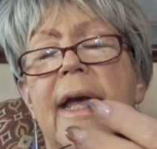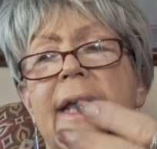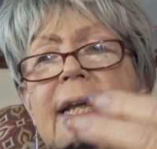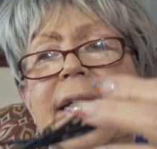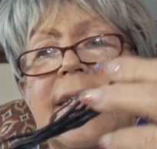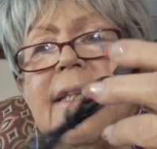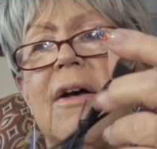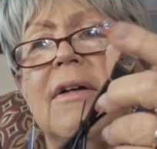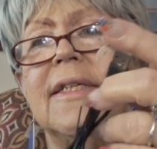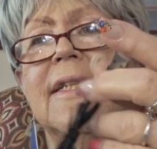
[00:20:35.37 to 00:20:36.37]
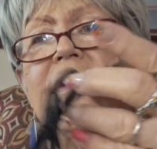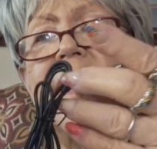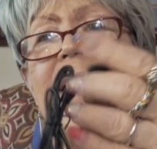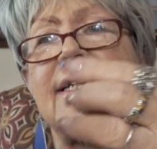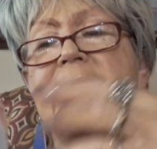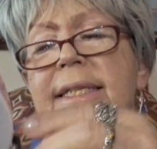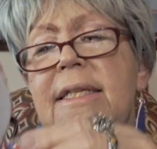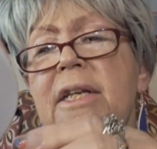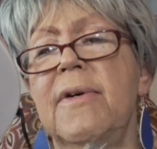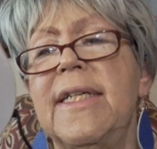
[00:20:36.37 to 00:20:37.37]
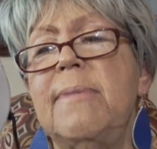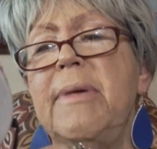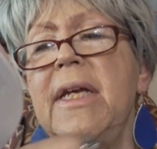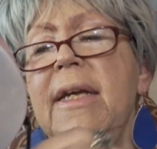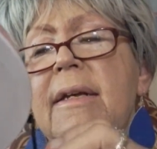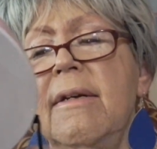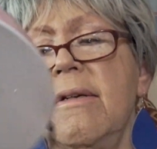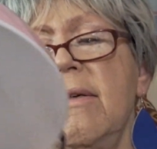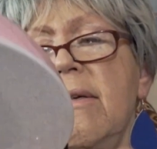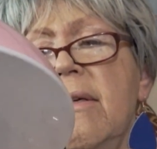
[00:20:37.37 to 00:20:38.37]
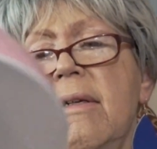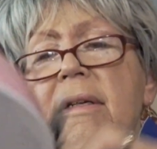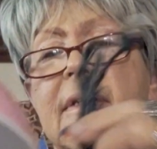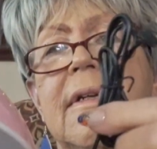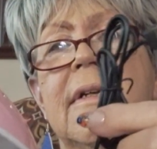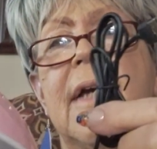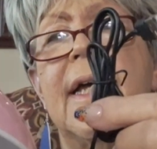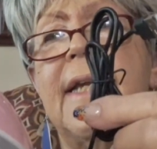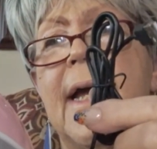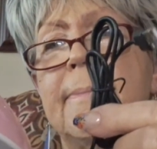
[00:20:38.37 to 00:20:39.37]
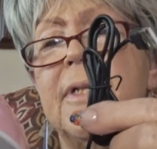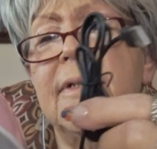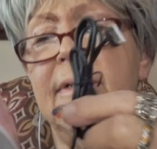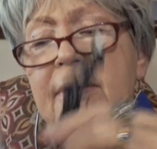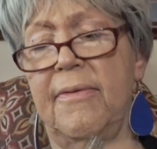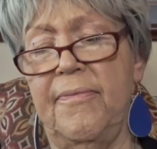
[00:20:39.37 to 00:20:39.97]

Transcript: And it is also, it has the USB adapter.